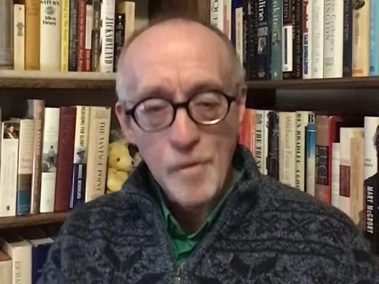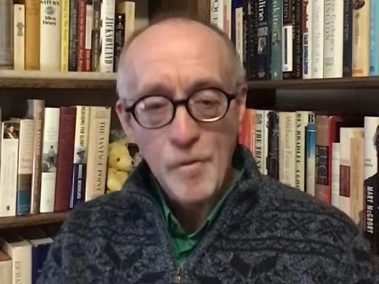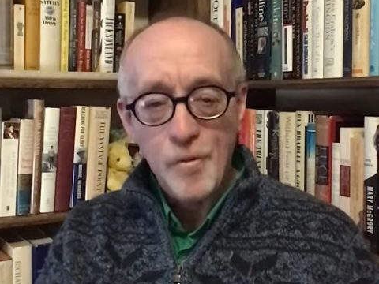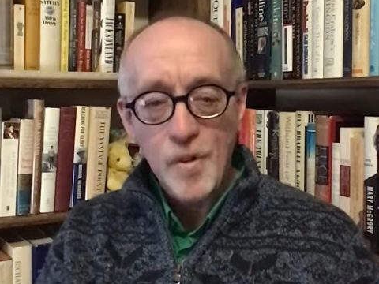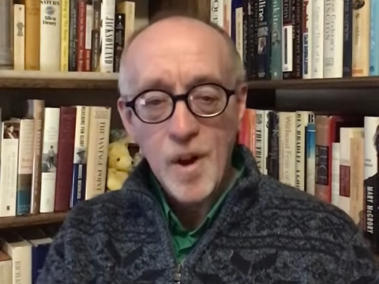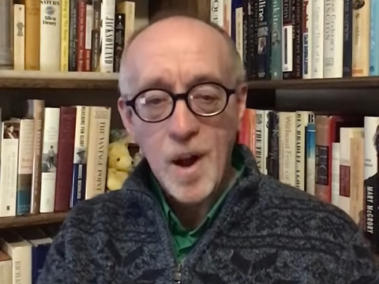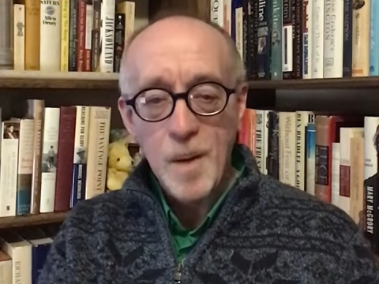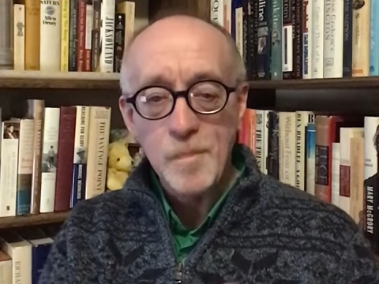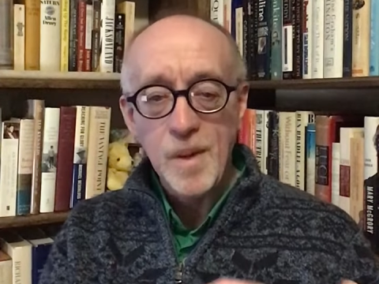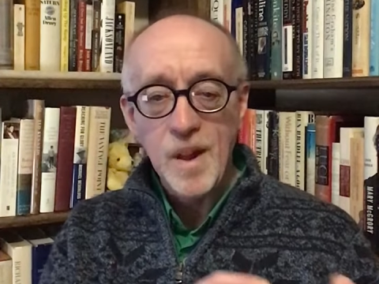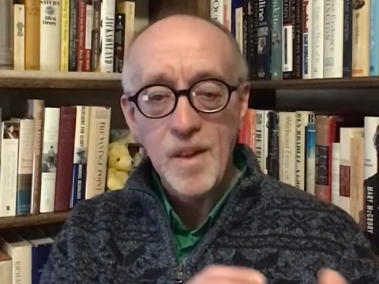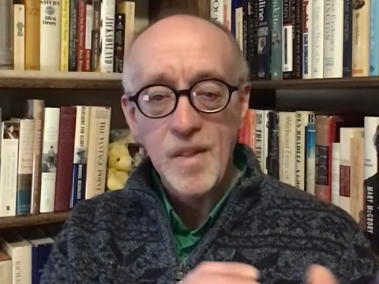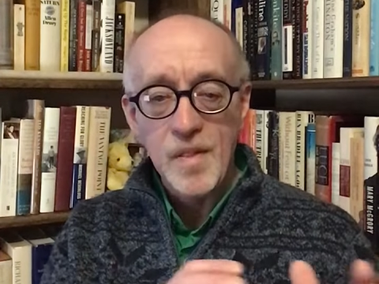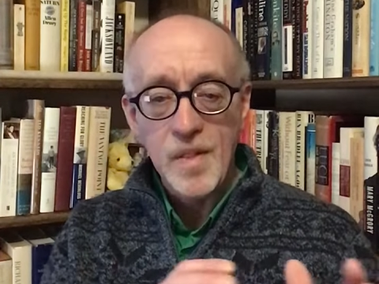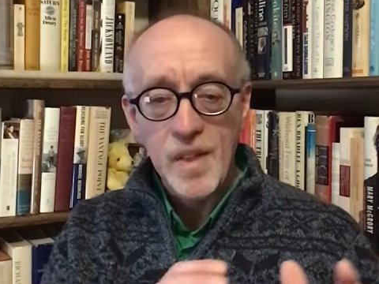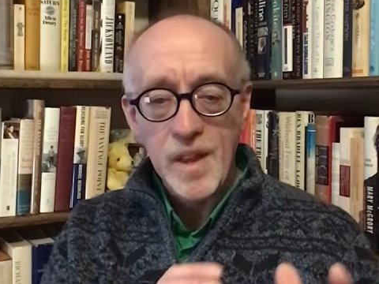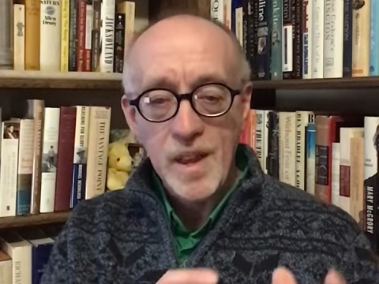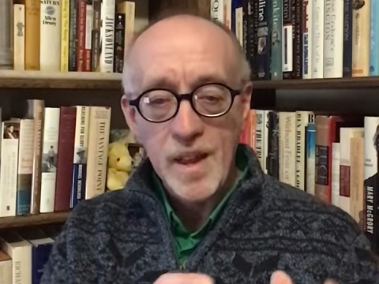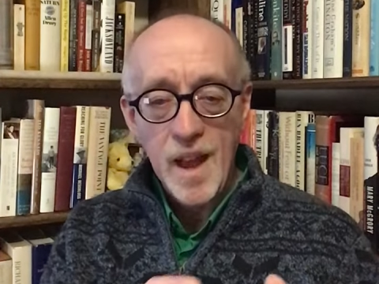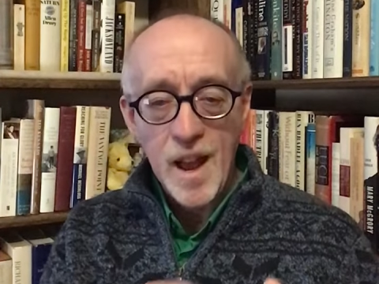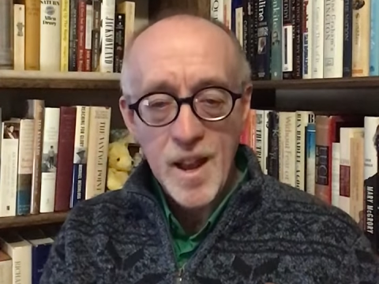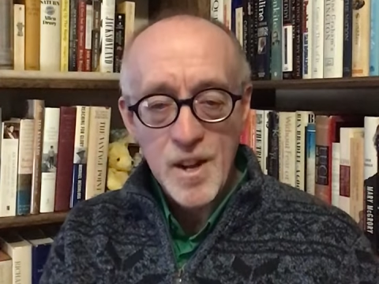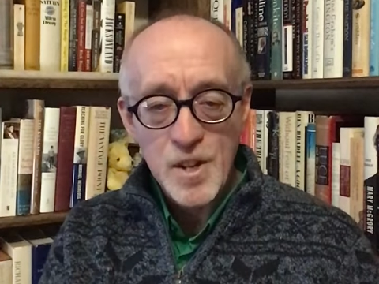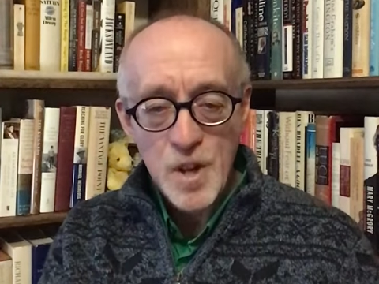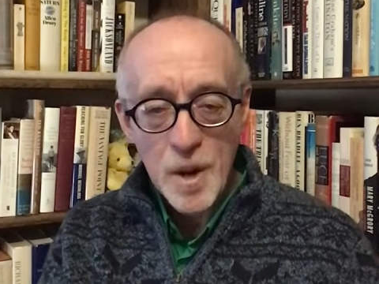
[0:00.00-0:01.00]
from
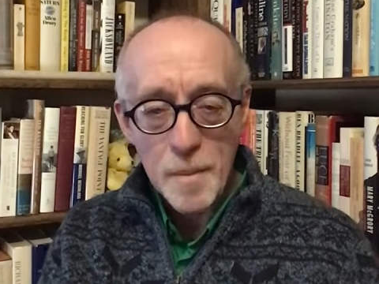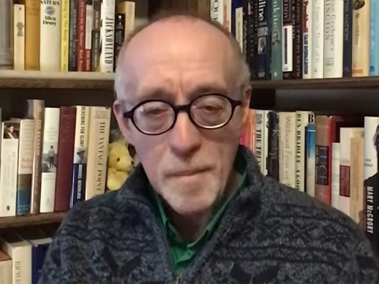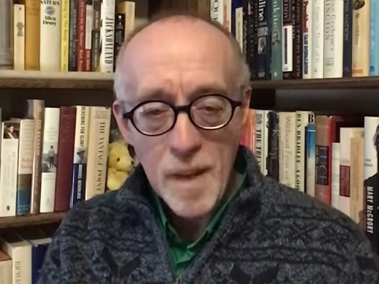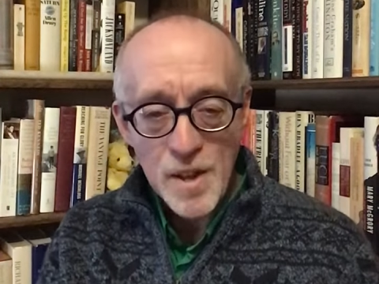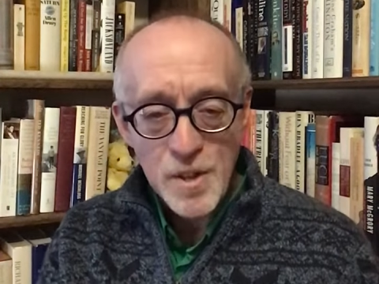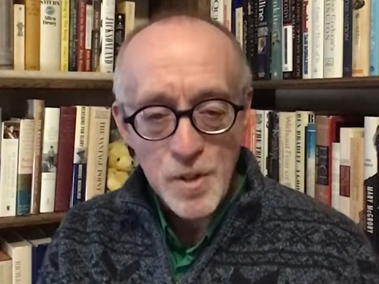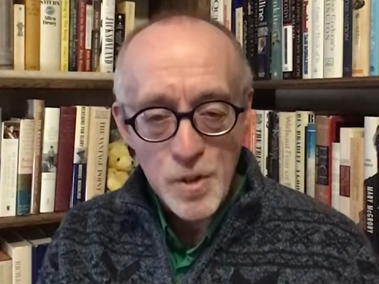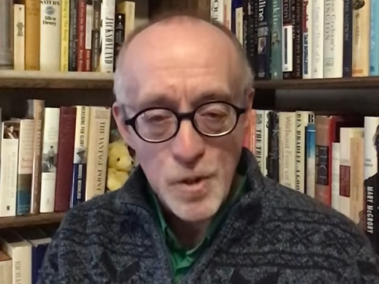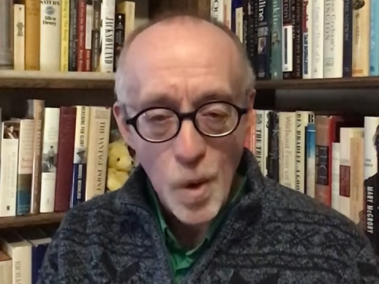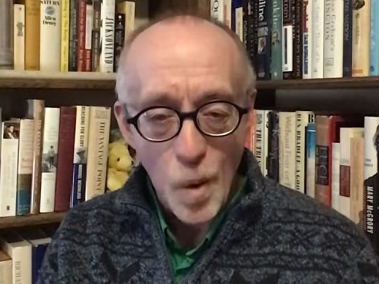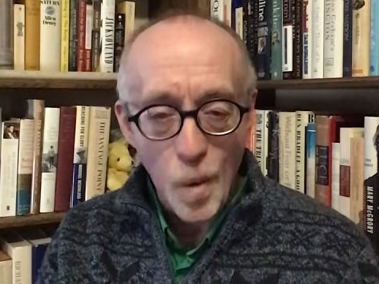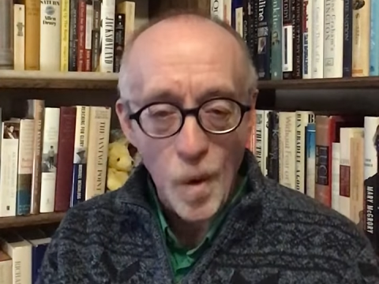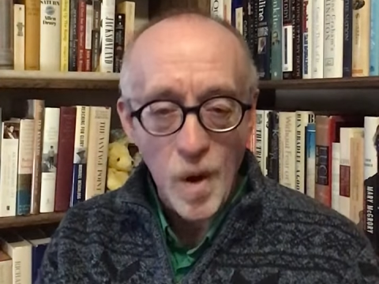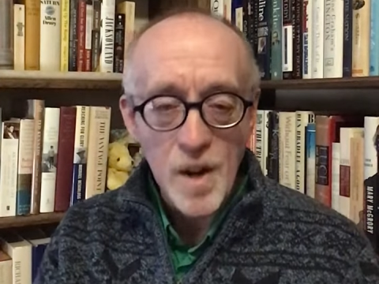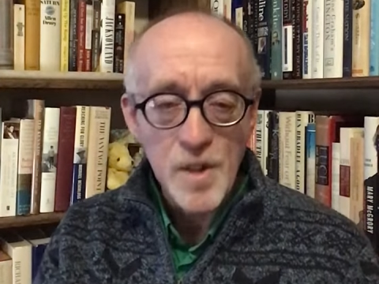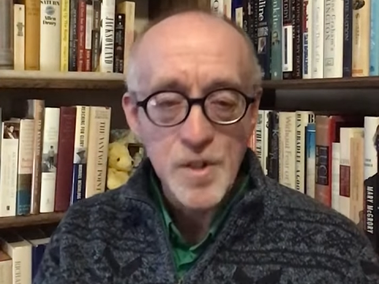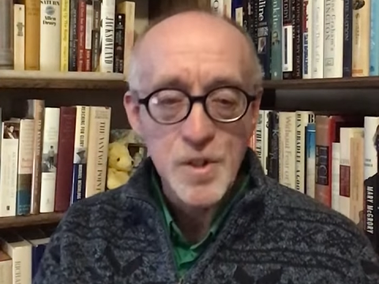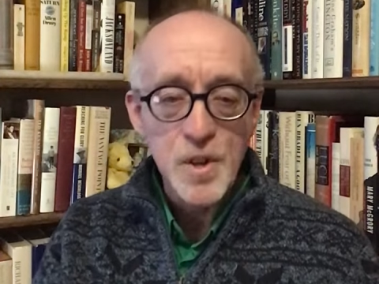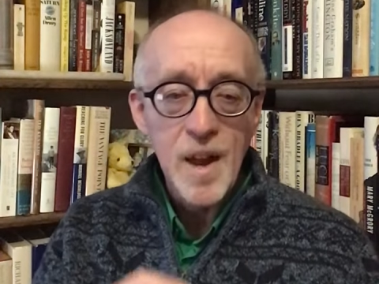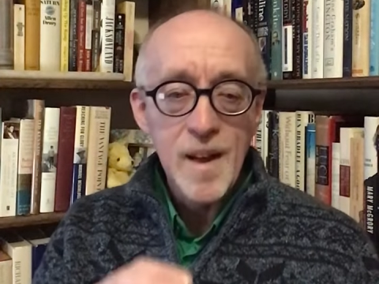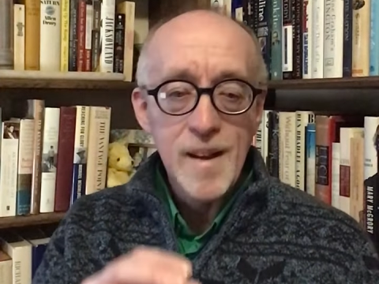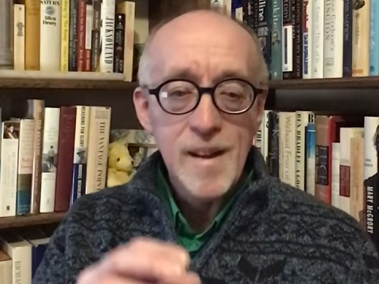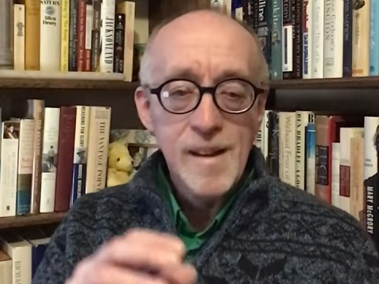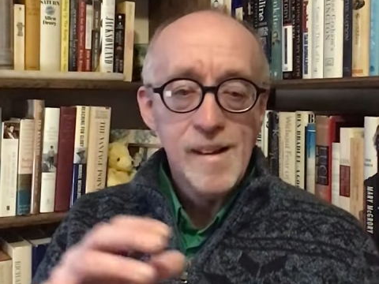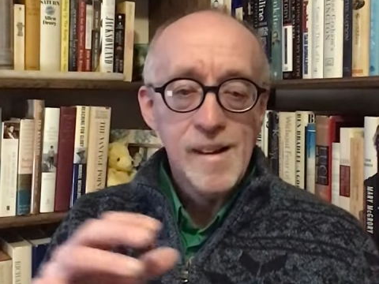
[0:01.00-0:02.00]
the HMS Doris